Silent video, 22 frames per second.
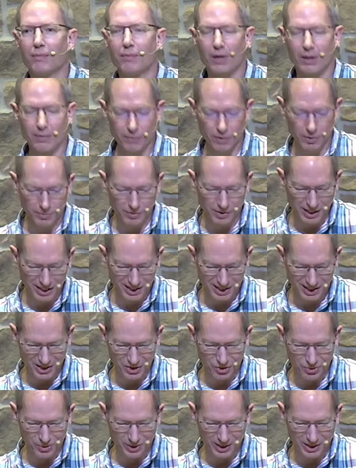Proverbs
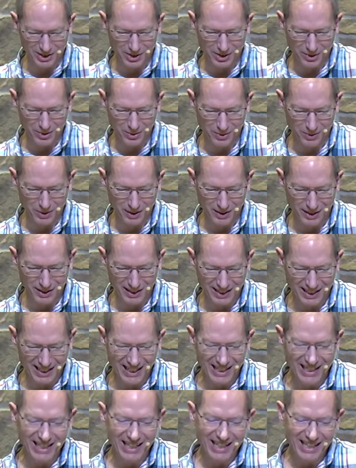18:22.
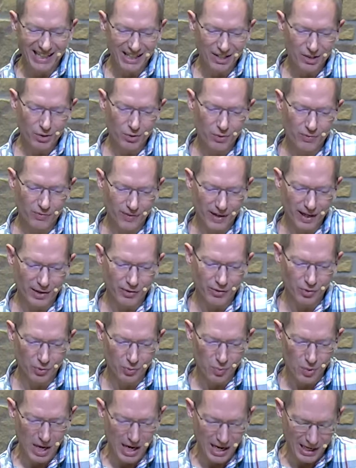He who finds a
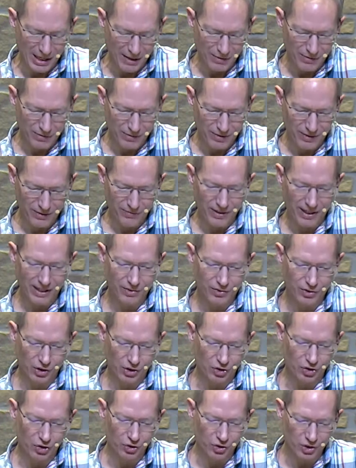wife finds a
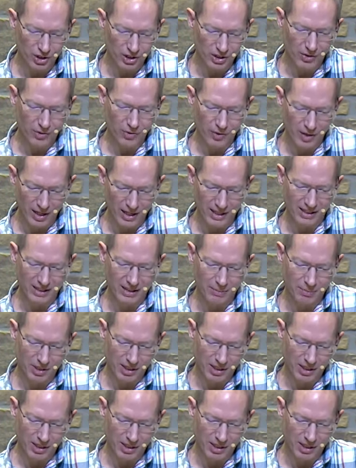good thing and